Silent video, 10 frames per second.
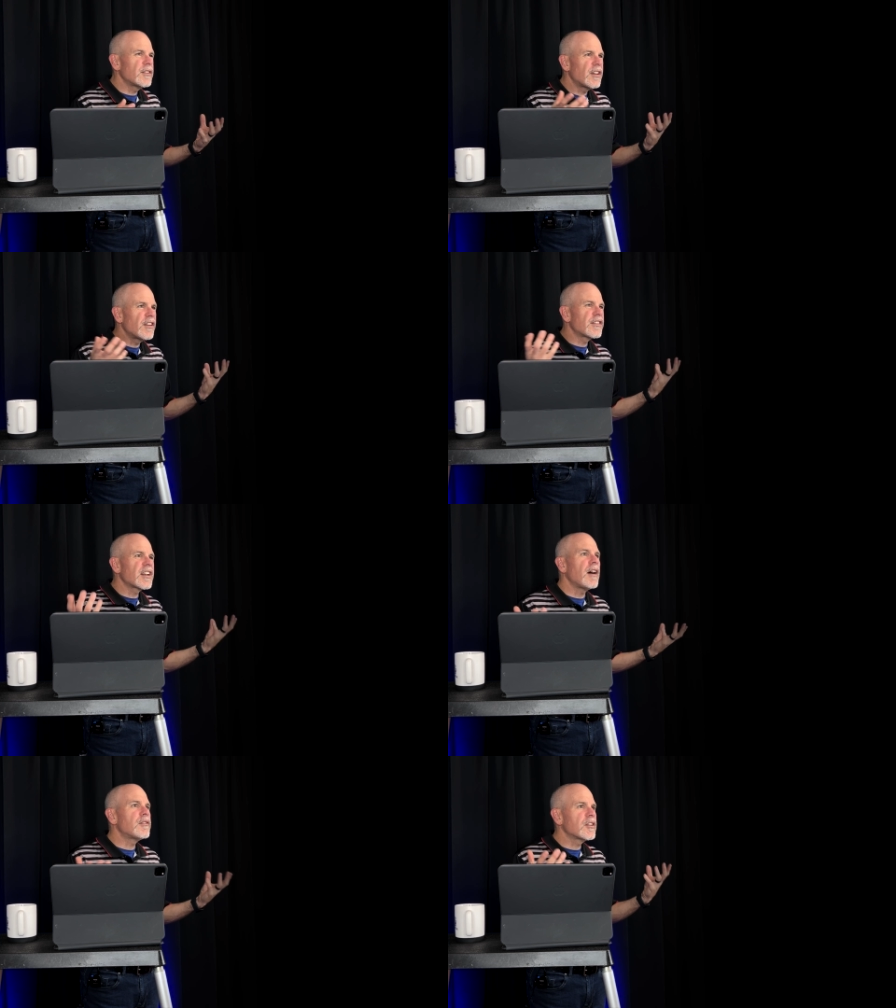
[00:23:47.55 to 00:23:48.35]
to
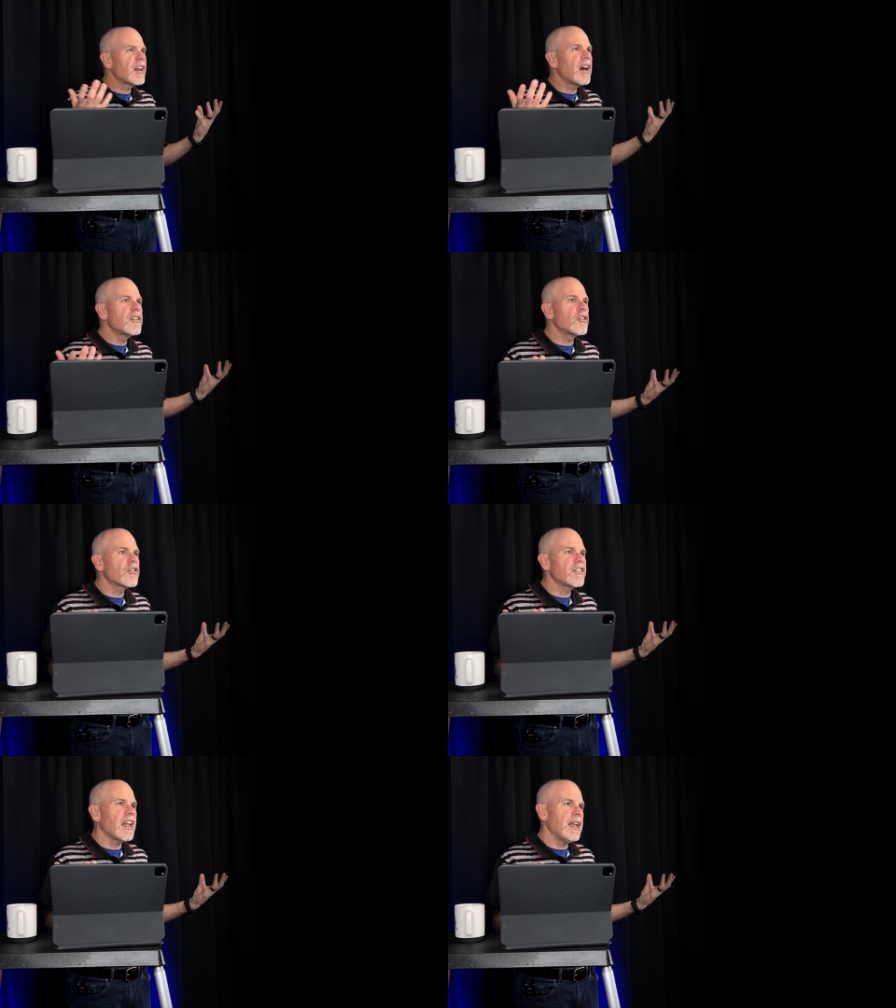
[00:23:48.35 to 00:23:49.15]
discover, to
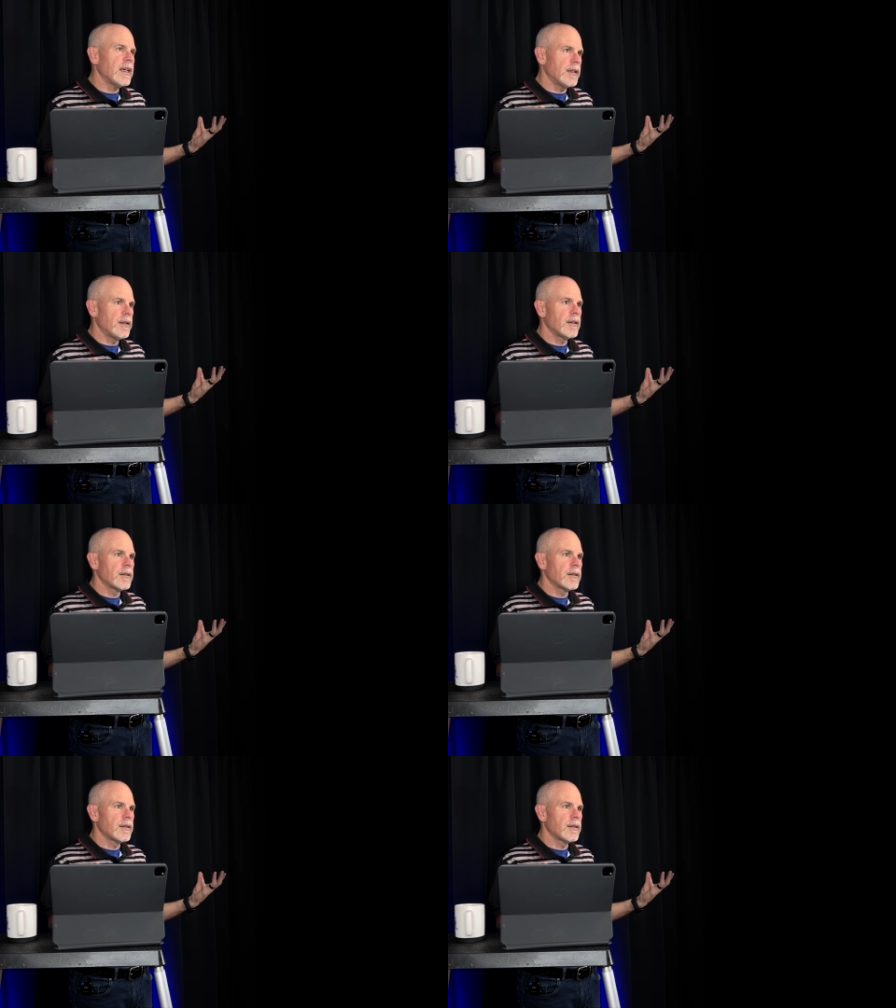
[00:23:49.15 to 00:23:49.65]
understand.